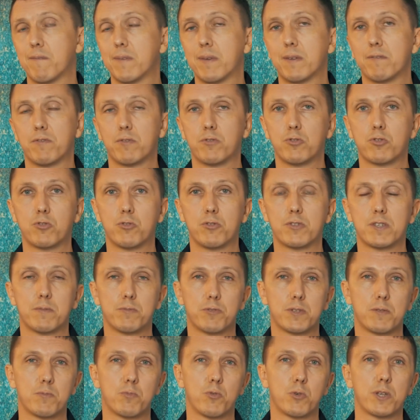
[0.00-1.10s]
If you choose
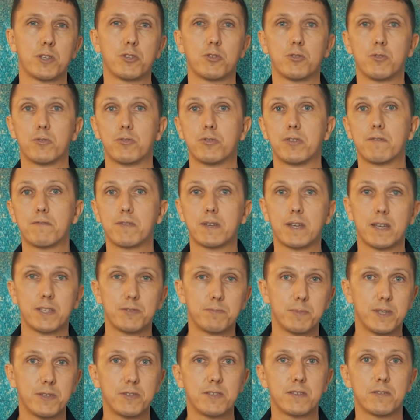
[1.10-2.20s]
something more exclusive and
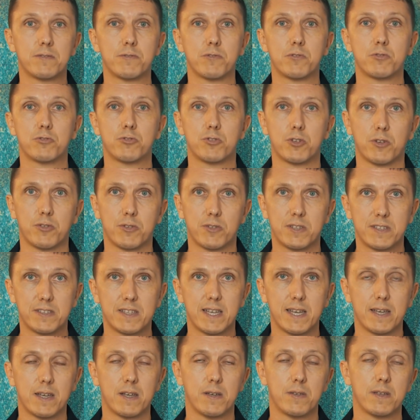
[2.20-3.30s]
expensive, you certainly
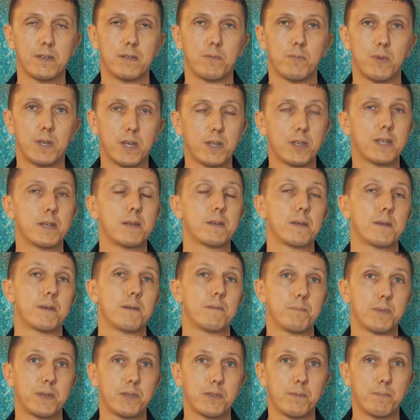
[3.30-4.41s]
stand out in the market,
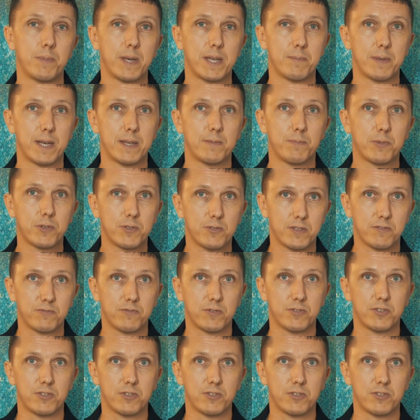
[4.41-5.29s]
but the payback period for